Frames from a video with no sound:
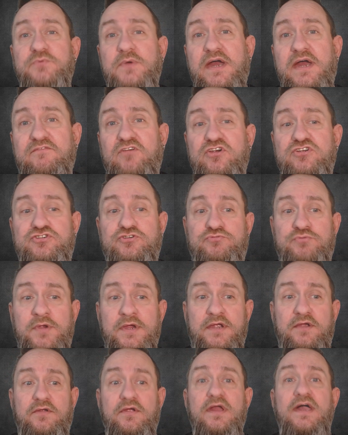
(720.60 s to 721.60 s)
have our
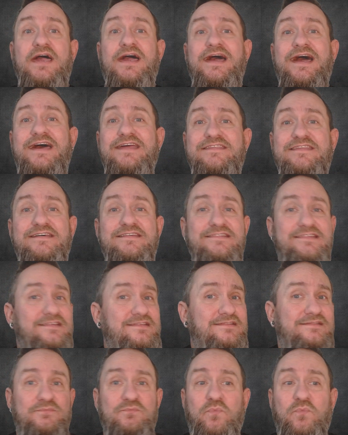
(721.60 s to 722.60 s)
trigger. And this
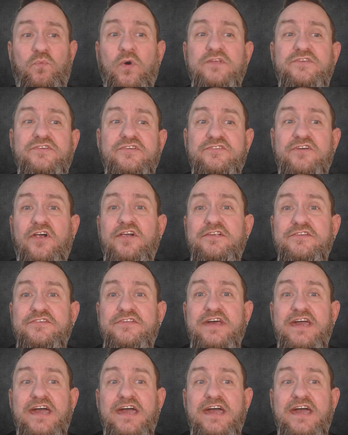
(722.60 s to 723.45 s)
is what starts the